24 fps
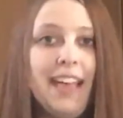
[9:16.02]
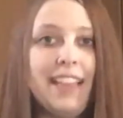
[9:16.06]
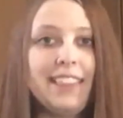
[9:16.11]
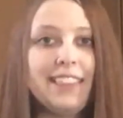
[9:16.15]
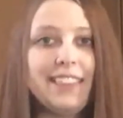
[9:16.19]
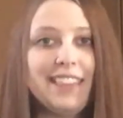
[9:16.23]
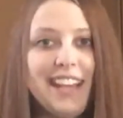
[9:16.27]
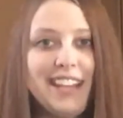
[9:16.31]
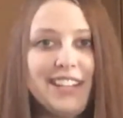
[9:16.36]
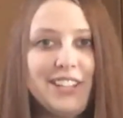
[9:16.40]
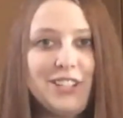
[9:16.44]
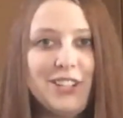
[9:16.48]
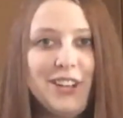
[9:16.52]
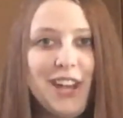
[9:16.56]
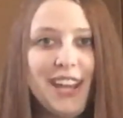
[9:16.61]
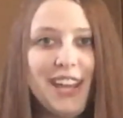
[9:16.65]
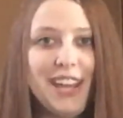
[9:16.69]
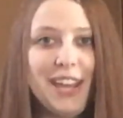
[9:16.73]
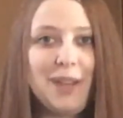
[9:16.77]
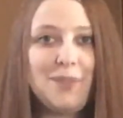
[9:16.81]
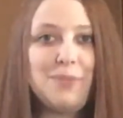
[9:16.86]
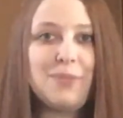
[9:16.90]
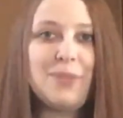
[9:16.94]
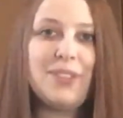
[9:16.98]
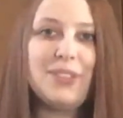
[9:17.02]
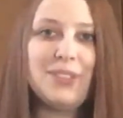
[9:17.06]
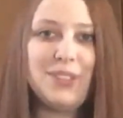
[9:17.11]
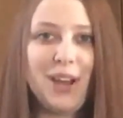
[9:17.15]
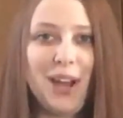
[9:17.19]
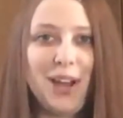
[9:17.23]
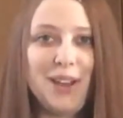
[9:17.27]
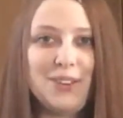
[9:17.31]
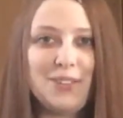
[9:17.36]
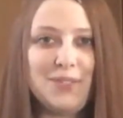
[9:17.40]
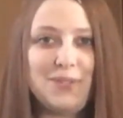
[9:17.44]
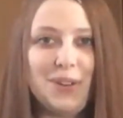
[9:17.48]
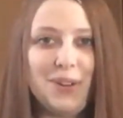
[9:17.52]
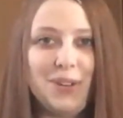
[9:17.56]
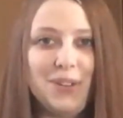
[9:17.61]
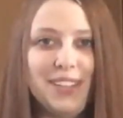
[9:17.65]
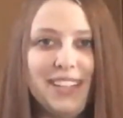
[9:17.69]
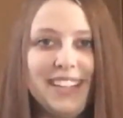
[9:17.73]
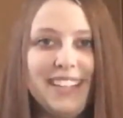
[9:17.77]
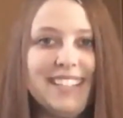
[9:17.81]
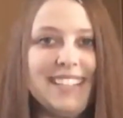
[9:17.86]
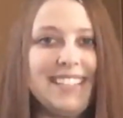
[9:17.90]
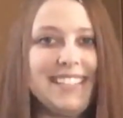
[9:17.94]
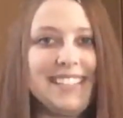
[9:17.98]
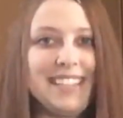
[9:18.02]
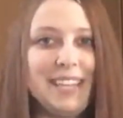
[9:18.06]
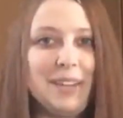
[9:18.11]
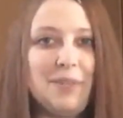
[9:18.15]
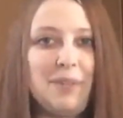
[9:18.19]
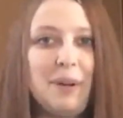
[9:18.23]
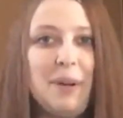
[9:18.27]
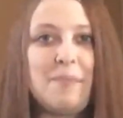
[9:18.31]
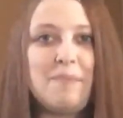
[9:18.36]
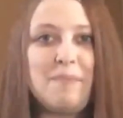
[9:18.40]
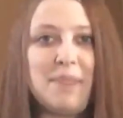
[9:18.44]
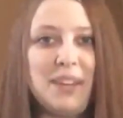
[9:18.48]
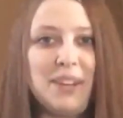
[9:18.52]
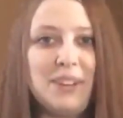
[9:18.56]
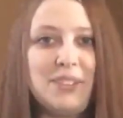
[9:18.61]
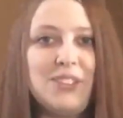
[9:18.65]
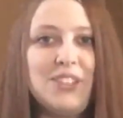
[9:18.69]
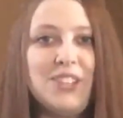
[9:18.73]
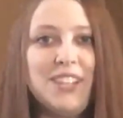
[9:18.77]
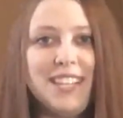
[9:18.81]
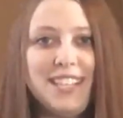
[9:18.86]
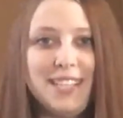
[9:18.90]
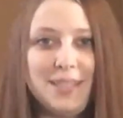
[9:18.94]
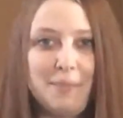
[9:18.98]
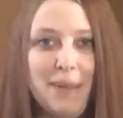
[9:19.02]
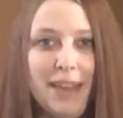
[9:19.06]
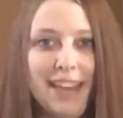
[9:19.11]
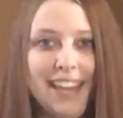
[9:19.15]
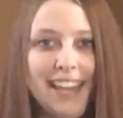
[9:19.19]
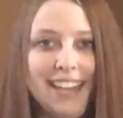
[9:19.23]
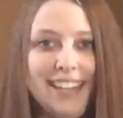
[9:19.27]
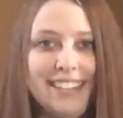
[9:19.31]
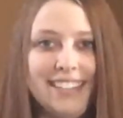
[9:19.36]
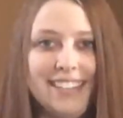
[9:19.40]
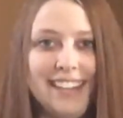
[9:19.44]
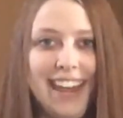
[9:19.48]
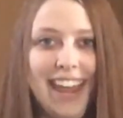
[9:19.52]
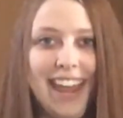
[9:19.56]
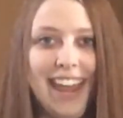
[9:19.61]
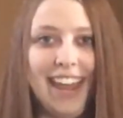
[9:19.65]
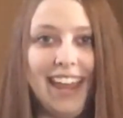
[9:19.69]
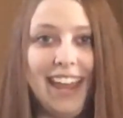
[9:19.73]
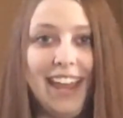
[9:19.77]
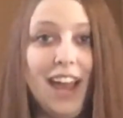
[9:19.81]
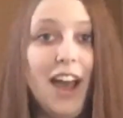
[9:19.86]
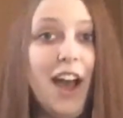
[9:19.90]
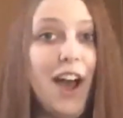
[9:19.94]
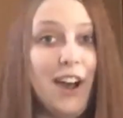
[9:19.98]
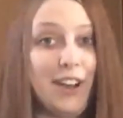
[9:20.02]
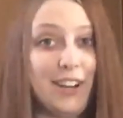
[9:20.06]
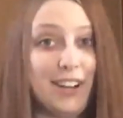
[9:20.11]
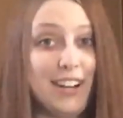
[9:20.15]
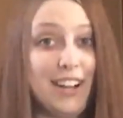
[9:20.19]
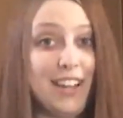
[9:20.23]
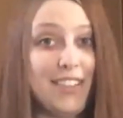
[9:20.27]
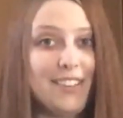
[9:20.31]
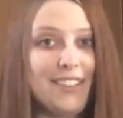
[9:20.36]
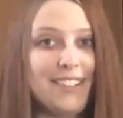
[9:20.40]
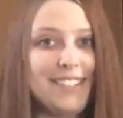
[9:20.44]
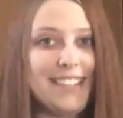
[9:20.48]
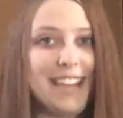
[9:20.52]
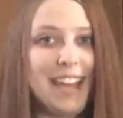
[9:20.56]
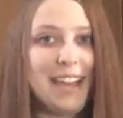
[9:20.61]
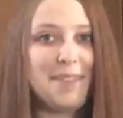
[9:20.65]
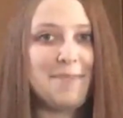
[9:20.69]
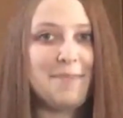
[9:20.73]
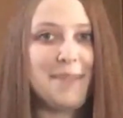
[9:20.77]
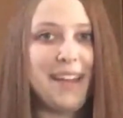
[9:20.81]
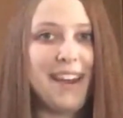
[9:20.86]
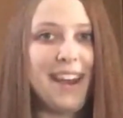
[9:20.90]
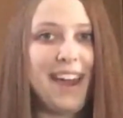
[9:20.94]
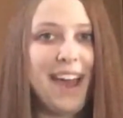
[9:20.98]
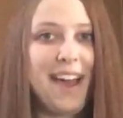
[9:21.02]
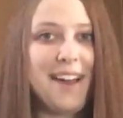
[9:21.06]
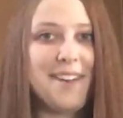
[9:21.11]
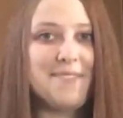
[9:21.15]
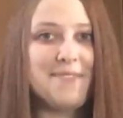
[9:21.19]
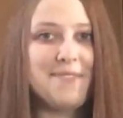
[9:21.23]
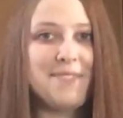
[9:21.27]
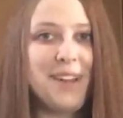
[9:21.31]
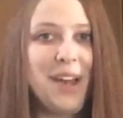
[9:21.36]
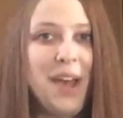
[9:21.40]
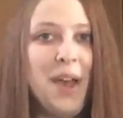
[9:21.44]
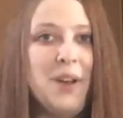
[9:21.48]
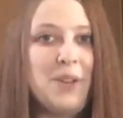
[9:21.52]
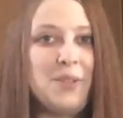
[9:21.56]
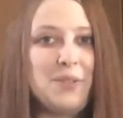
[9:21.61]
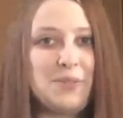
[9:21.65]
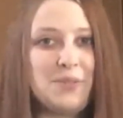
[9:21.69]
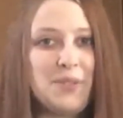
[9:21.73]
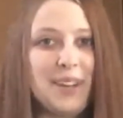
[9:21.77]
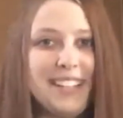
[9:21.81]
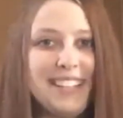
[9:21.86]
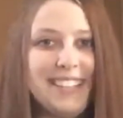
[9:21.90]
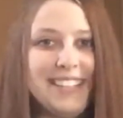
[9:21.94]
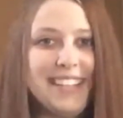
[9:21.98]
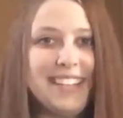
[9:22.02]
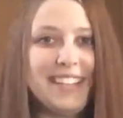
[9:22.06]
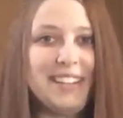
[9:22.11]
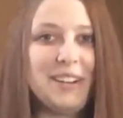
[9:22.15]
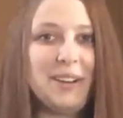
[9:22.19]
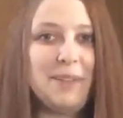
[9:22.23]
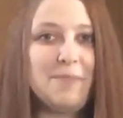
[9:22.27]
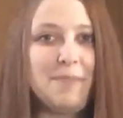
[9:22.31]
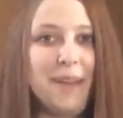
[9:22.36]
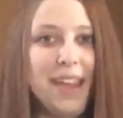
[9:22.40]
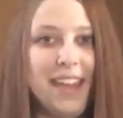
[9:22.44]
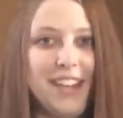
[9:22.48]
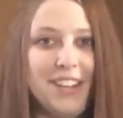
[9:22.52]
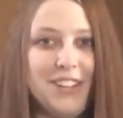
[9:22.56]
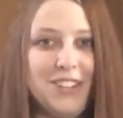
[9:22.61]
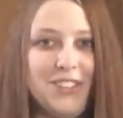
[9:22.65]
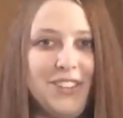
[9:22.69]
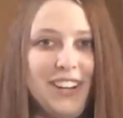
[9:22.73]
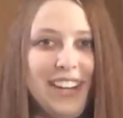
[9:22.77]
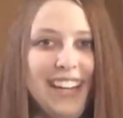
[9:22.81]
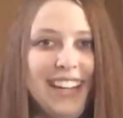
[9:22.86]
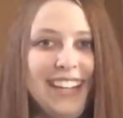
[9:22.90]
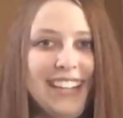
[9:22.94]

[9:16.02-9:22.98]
let's check in with Dawn DeVoli to see what meal she's making today on another segment of What's in Your Pantry.